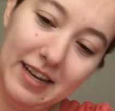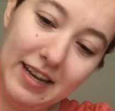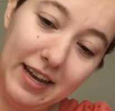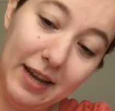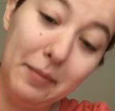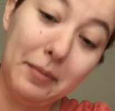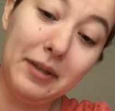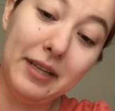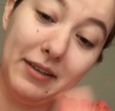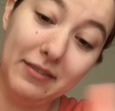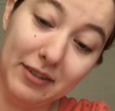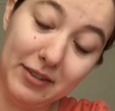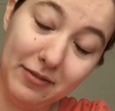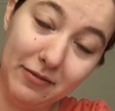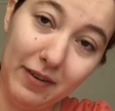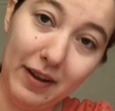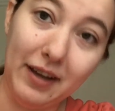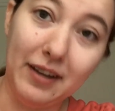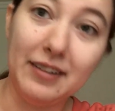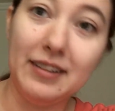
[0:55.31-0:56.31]
I believe it's
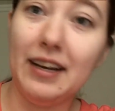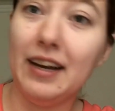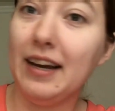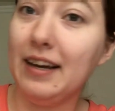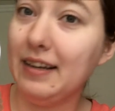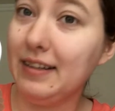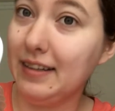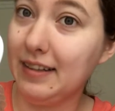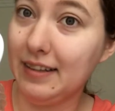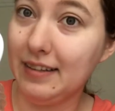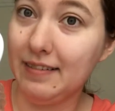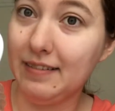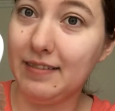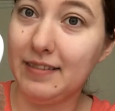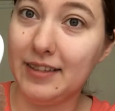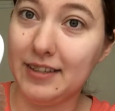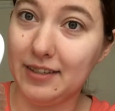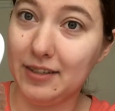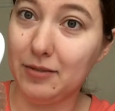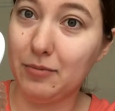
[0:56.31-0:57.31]
failed.
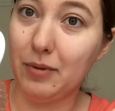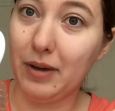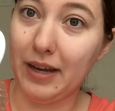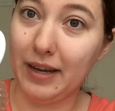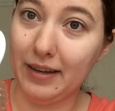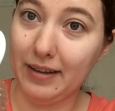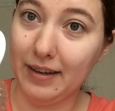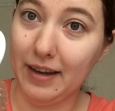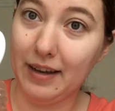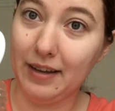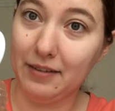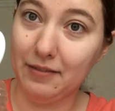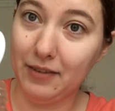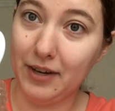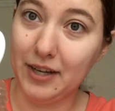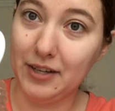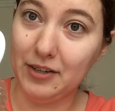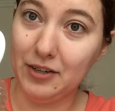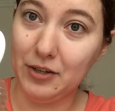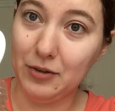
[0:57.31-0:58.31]
This is why I
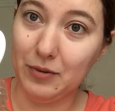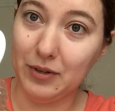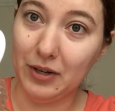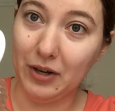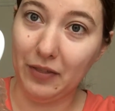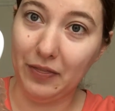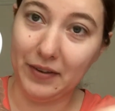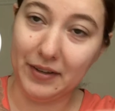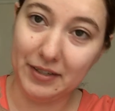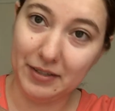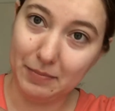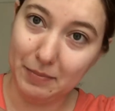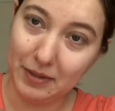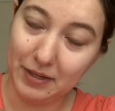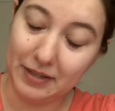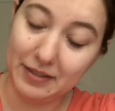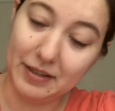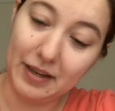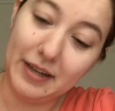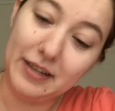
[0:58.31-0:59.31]
invited you in on this
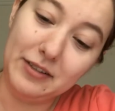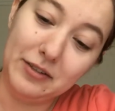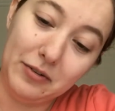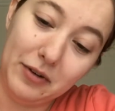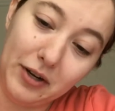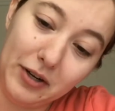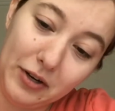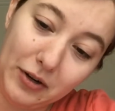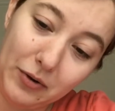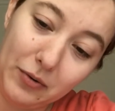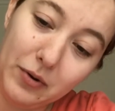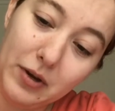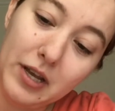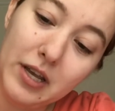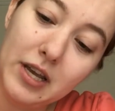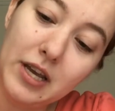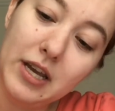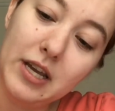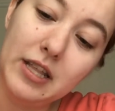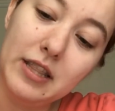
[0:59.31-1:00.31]
because I do not know.
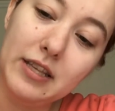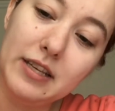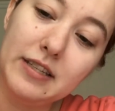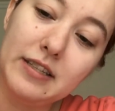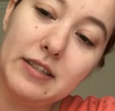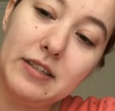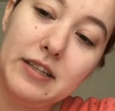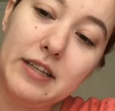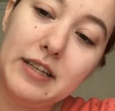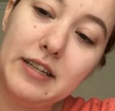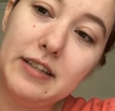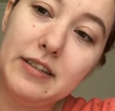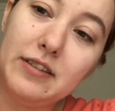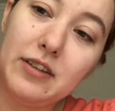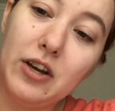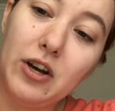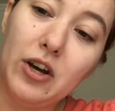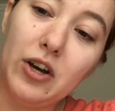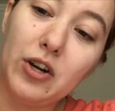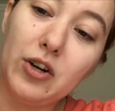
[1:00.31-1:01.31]
This is
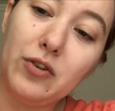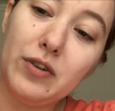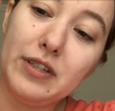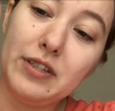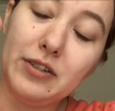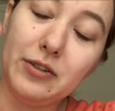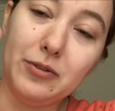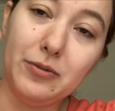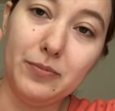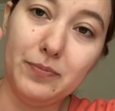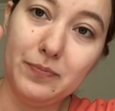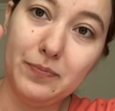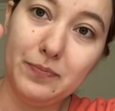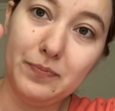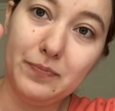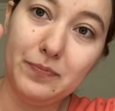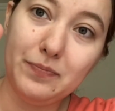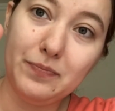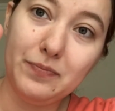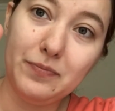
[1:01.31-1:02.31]
a crystal,
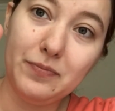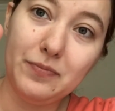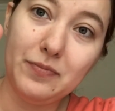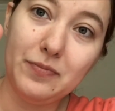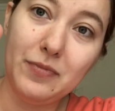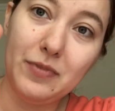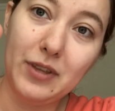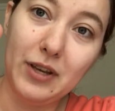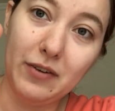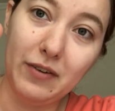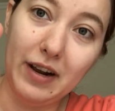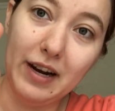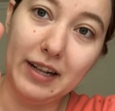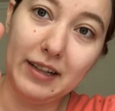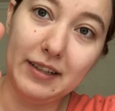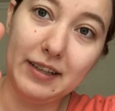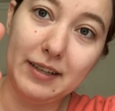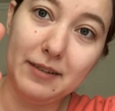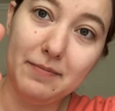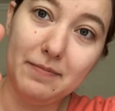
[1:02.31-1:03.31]

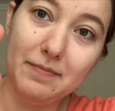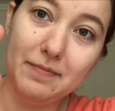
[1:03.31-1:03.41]
theoretically.